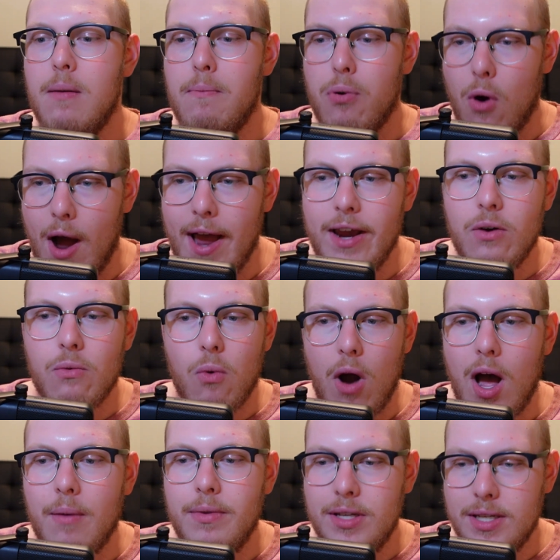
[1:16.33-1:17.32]
Brian
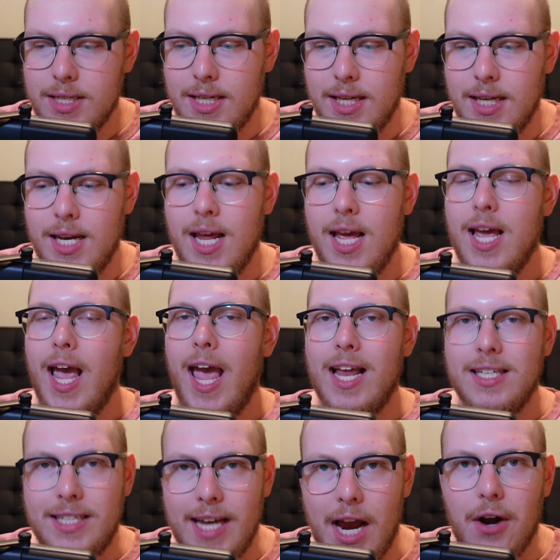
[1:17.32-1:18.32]
Robinson
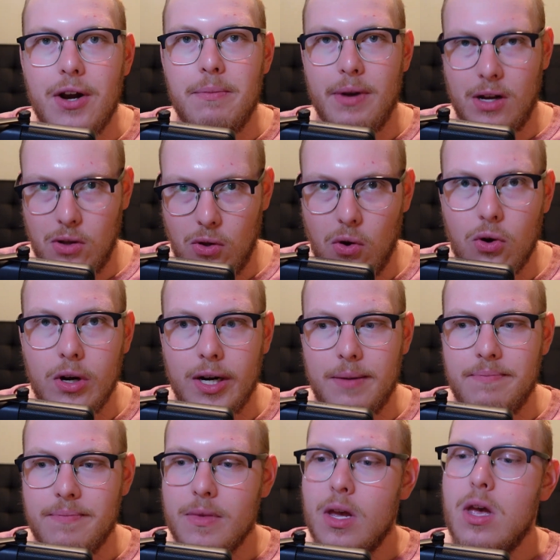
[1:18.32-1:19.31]
and Terry McLaurin.